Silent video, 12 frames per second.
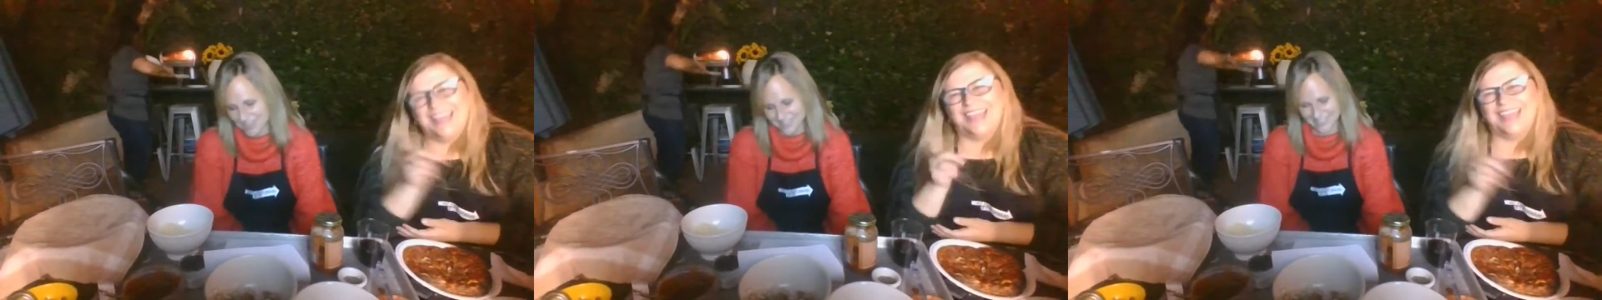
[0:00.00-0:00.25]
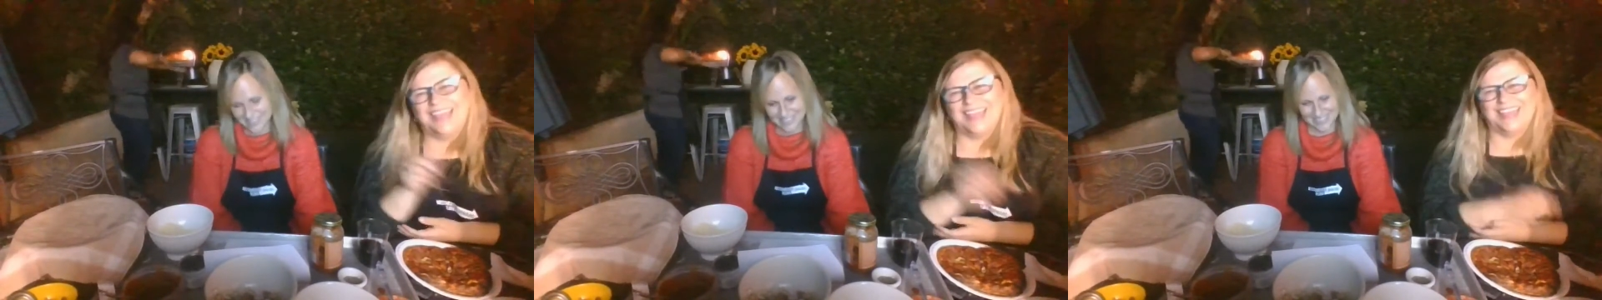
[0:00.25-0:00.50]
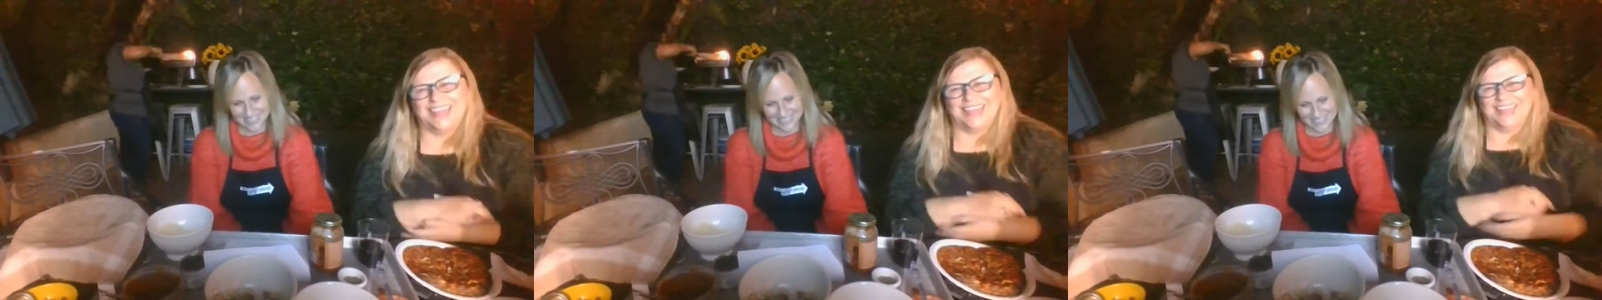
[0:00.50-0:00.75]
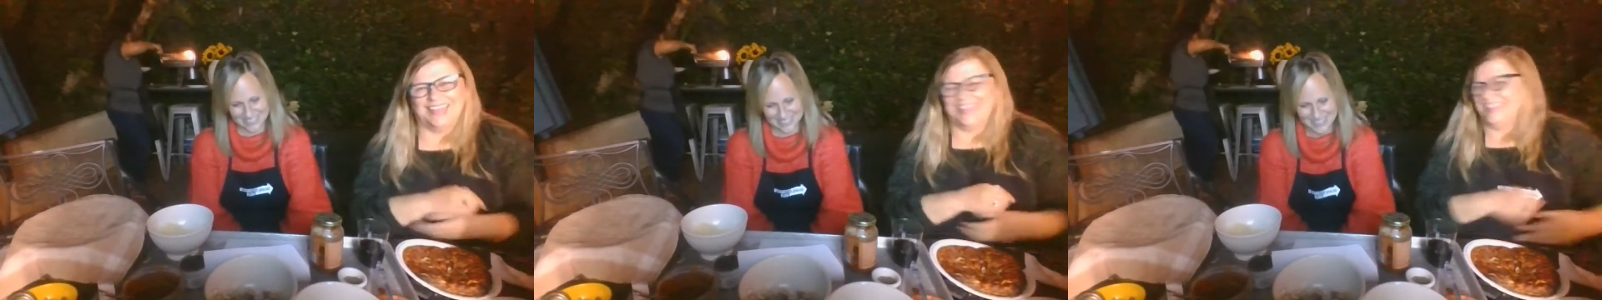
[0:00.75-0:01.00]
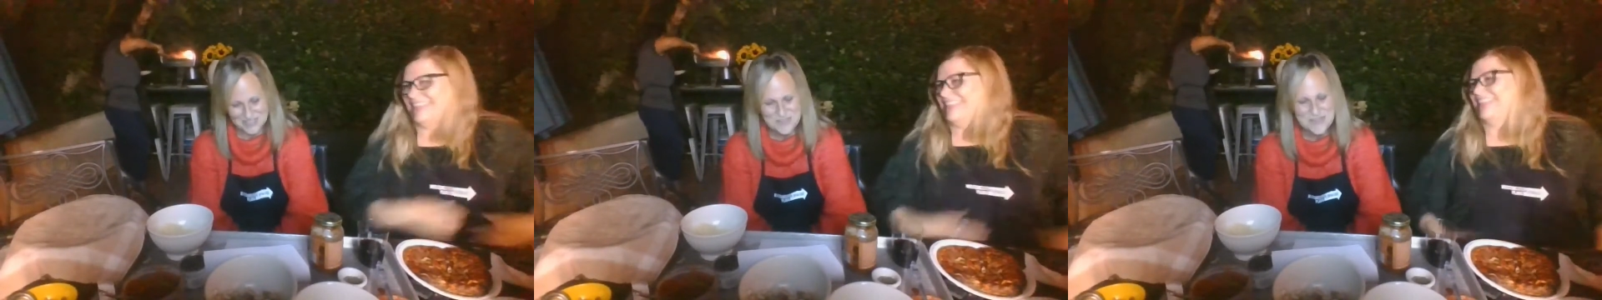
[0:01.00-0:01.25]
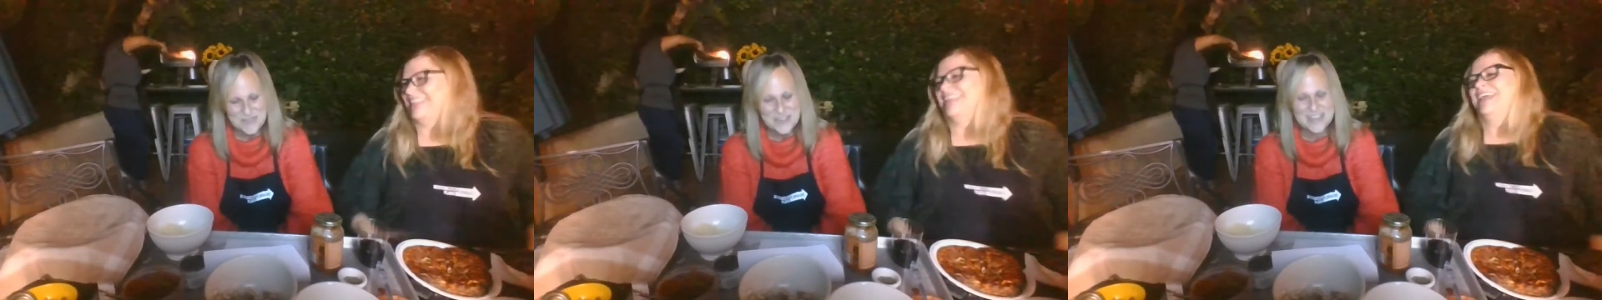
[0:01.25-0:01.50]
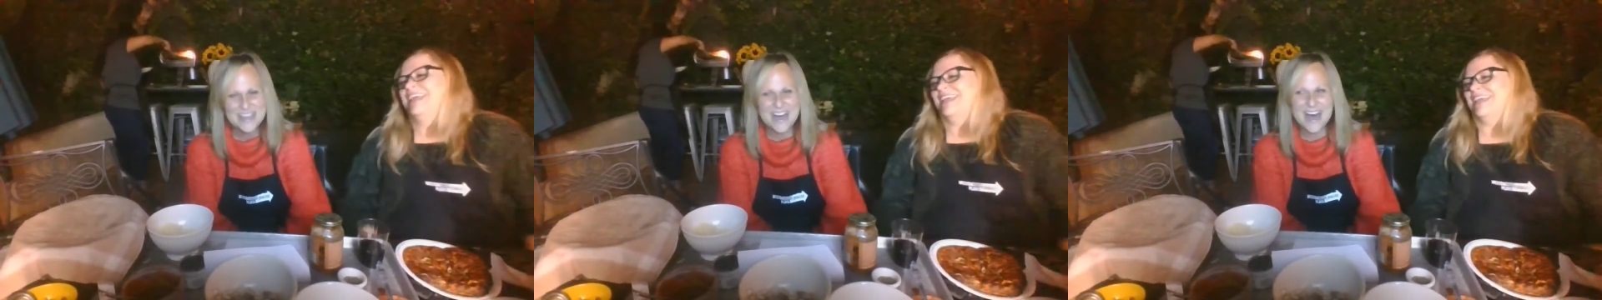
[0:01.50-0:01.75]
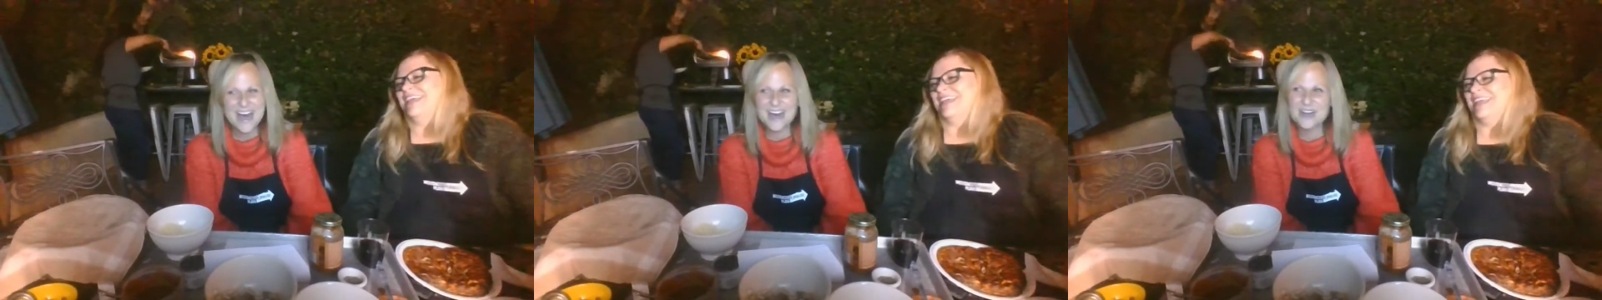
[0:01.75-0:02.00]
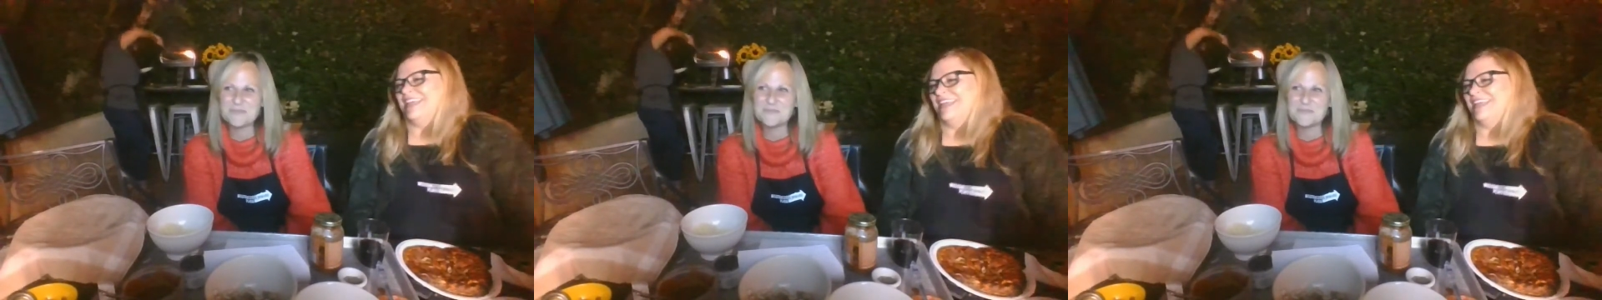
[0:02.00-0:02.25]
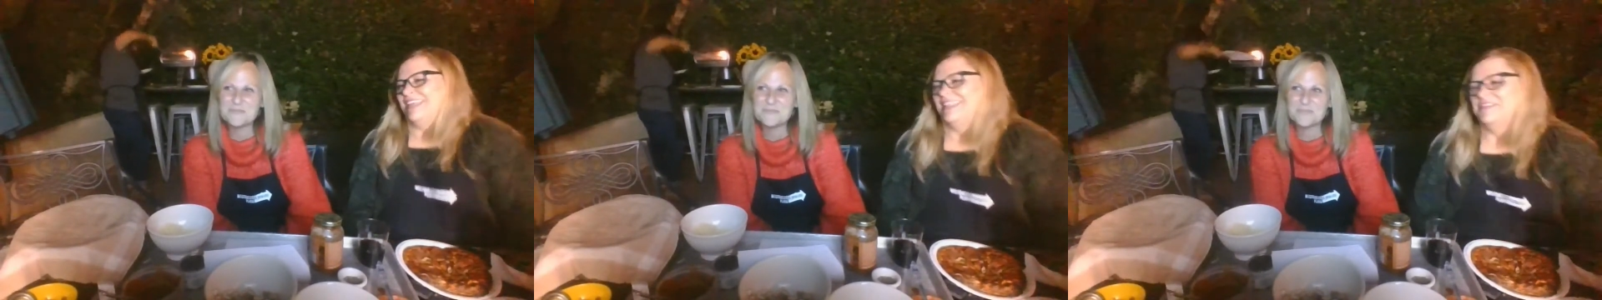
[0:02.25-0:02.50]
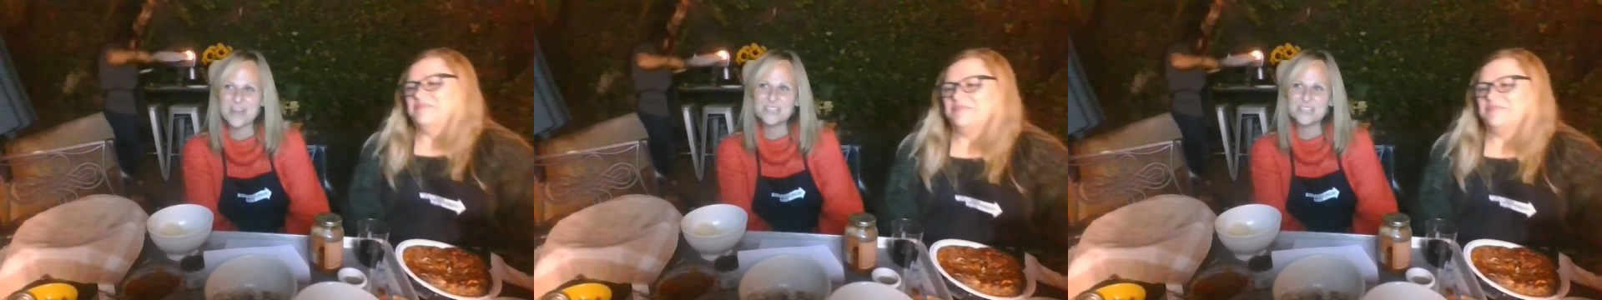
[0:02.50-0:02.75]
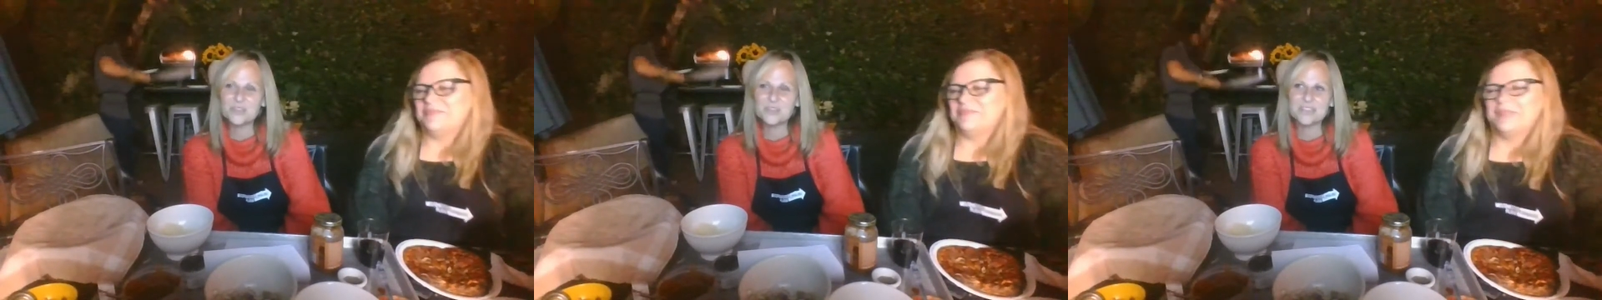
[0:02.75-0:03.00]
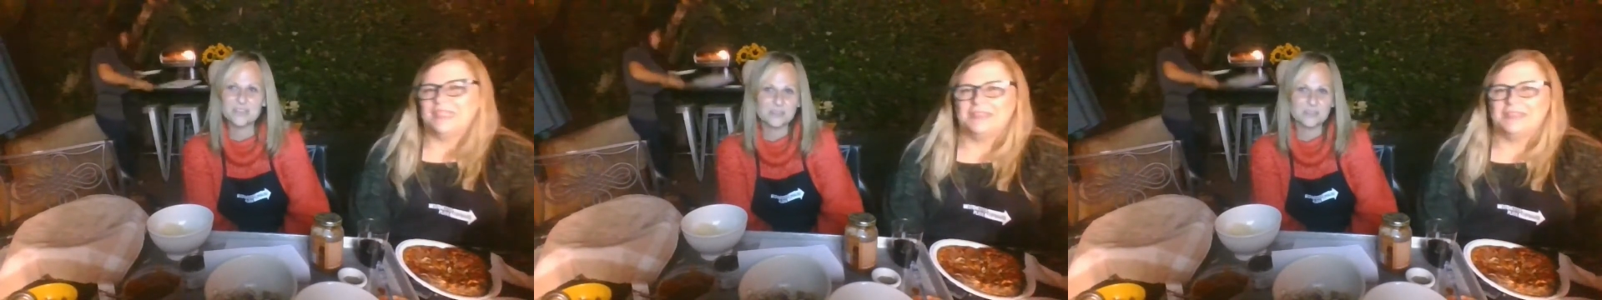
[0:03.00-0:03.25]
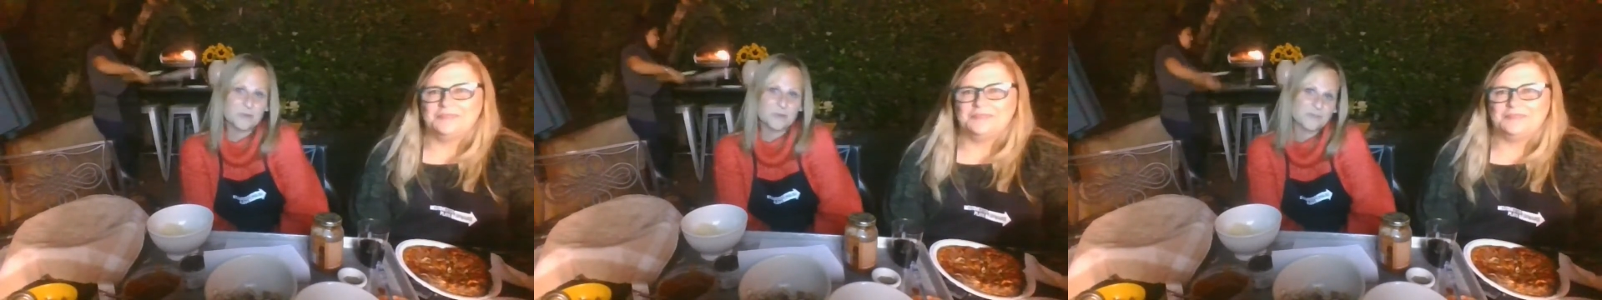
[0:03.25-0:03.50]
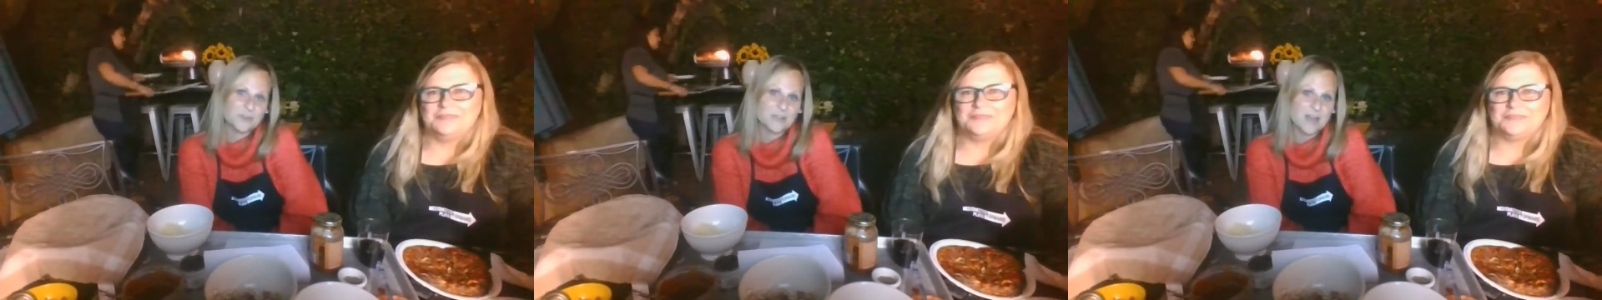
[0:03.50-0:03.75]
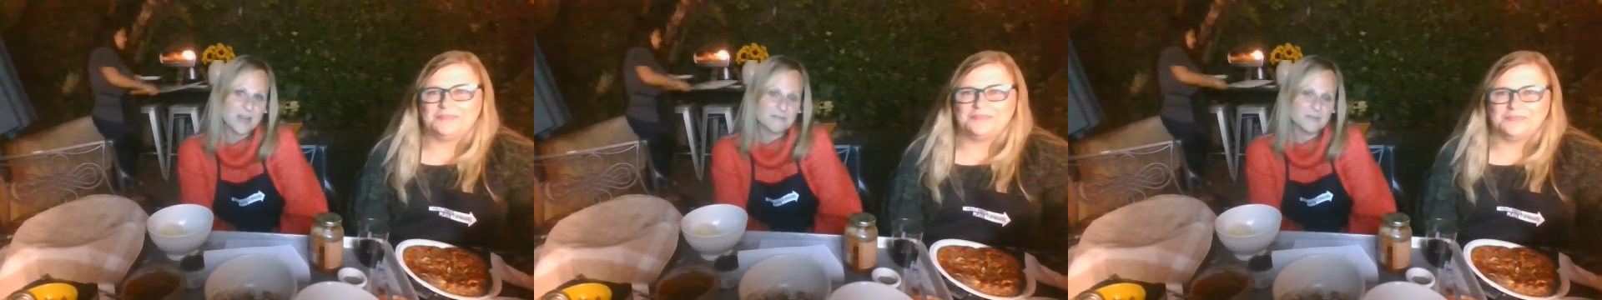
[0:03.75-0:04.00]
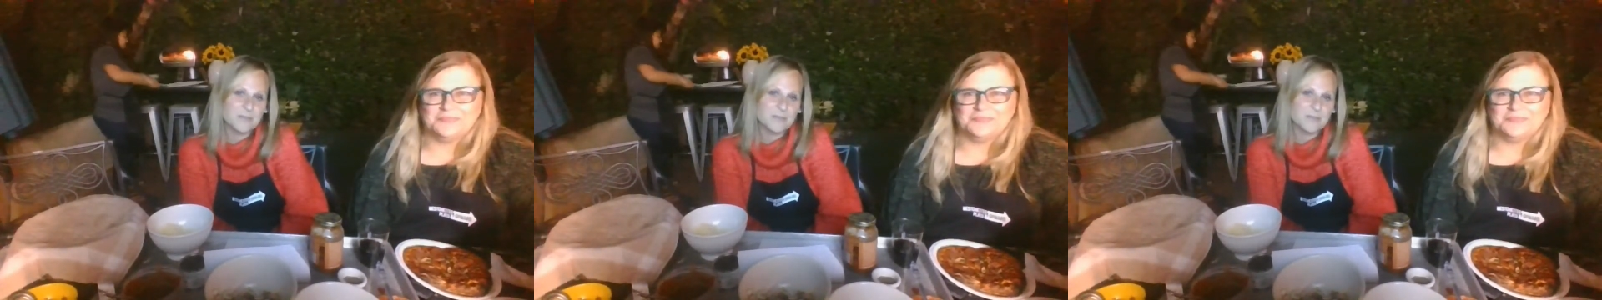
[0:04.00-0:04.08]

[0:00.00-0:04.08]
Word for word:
Speaker 1: um, but I do think there's room for a lot of